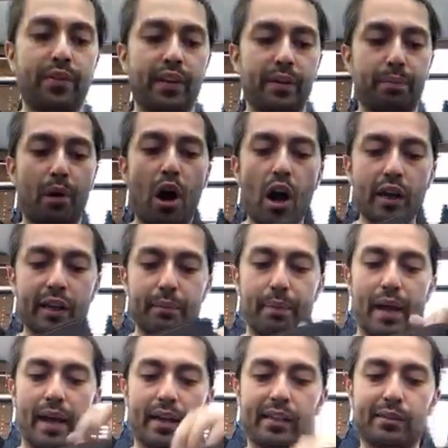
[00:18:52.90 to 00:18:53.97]
the pocket
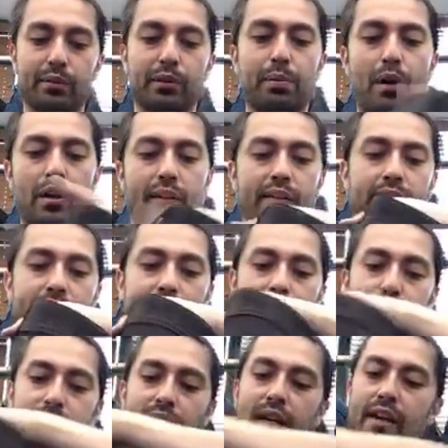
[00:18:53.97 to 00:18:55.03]
bags with the pocket.
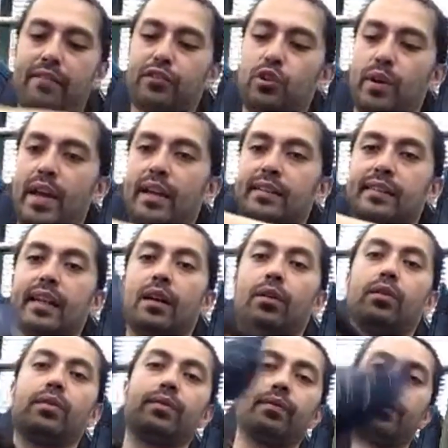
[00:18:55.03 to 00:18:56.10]
I have two hands now.
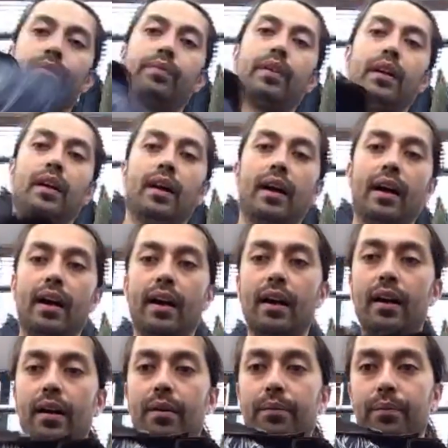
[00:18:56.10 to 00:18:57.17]

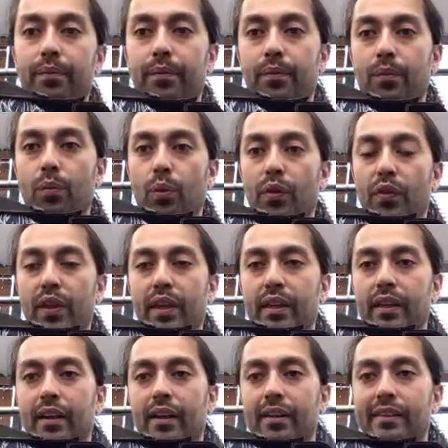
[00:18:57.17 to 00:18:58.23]
Um, with
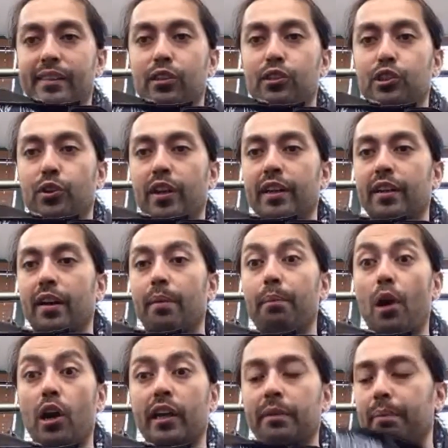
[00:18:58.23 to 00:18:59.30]
the uh, silkscreened
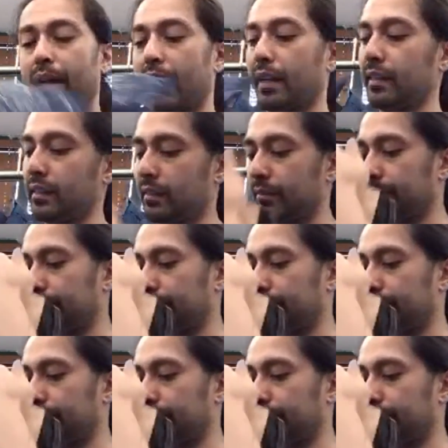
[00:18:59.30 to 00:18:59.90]
pocket bags.